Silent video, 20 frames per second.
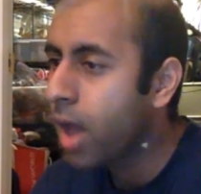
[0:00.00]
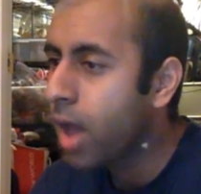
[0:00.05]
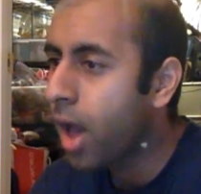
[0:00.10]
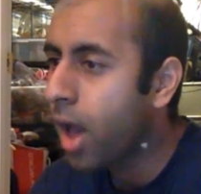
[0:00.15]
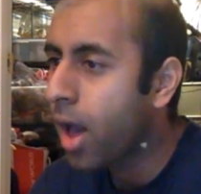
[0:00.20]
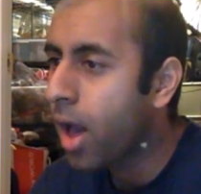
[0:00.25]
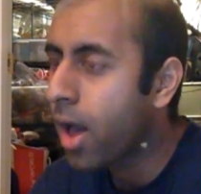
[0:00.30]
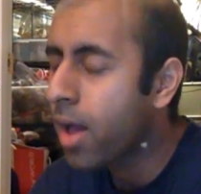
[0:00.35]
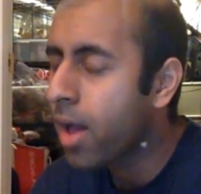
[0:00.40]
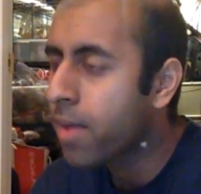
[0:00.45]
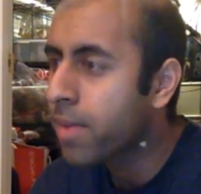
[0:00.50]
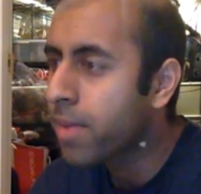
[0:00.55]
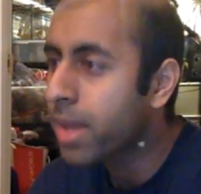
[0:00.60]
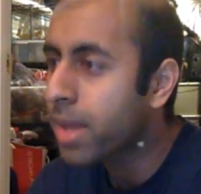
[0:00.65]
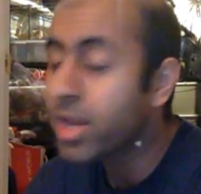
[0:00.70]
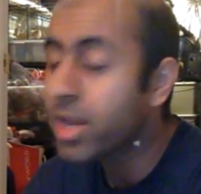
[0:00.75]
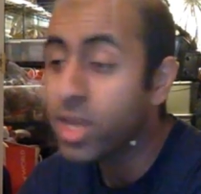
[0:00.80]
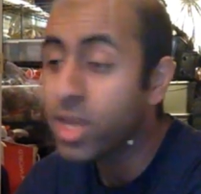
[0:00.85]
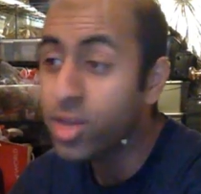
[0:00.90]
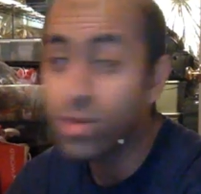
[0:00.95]
Um,
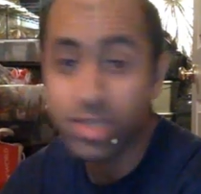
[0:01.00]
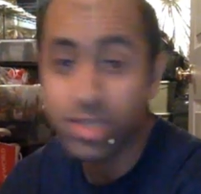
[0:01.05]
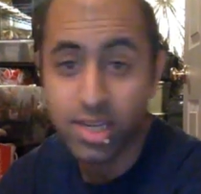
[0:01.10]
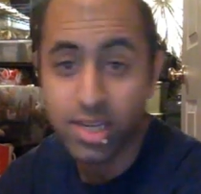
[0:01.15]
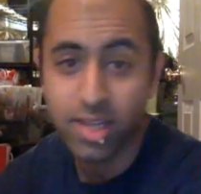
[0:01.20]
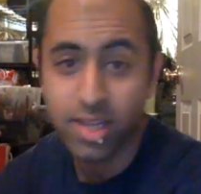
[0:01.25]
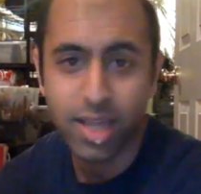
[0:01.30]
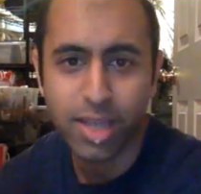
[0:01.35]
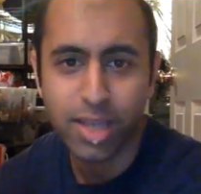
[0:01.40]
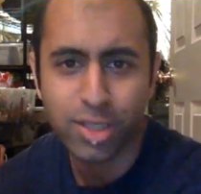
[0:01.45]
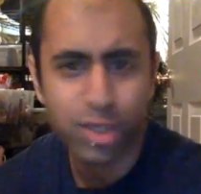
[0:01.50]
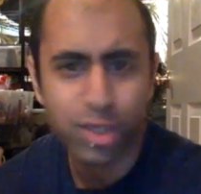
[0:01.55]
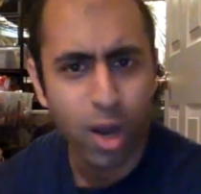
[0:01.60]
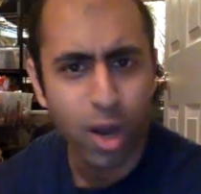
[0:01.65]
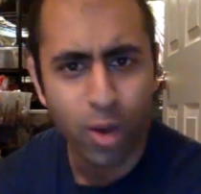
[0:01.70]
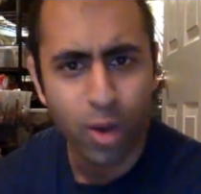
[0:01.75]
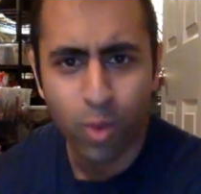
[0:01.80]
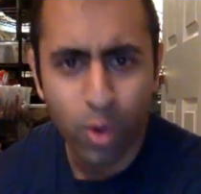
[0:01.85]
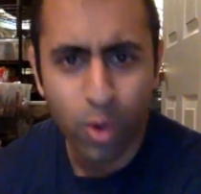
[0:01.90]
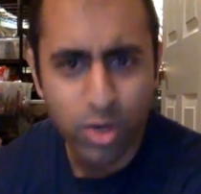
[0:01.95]
and he used to collect
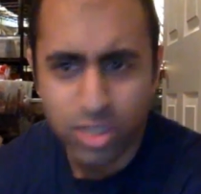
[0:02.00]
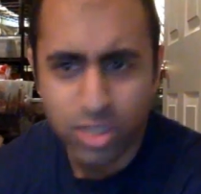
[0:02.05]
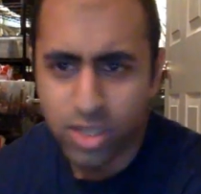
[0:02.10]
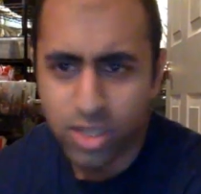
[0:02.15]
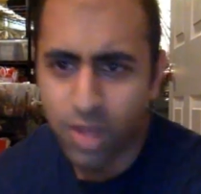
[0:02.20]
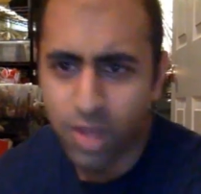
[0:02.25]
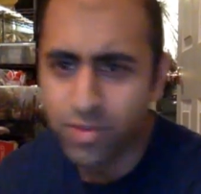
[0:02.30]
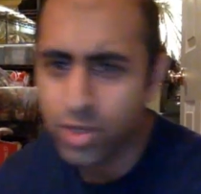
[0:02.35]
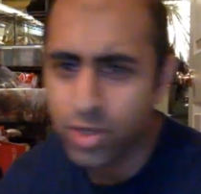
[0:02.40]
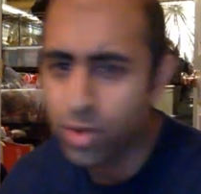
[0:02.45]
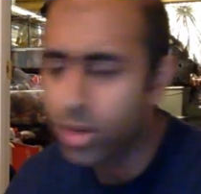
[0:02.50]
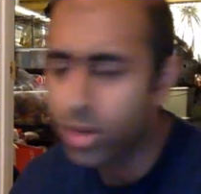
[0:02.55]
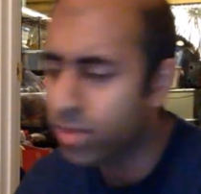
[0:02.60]
Star Wars stuff too.